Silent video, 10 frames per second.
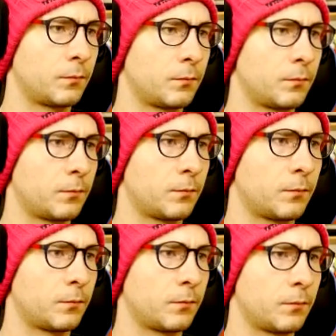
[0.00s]

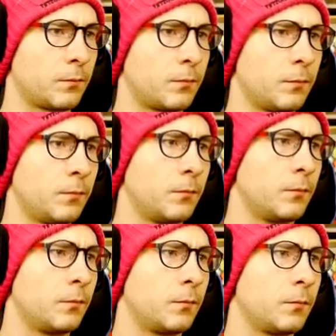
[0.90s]

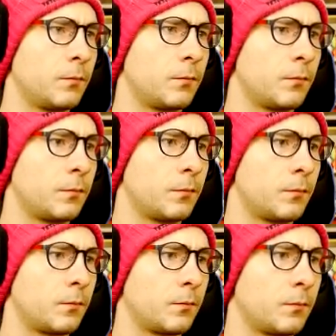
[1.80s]

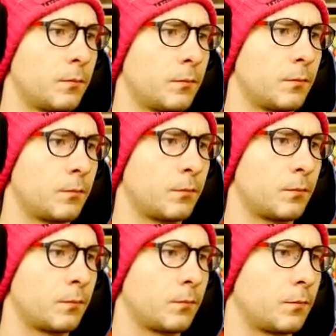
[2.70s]

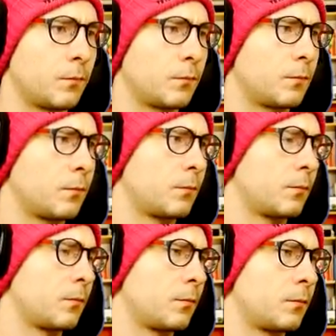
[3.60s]

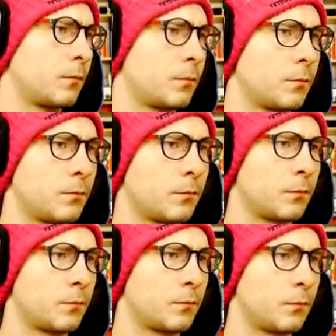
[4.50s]
No one is speaking in this clip.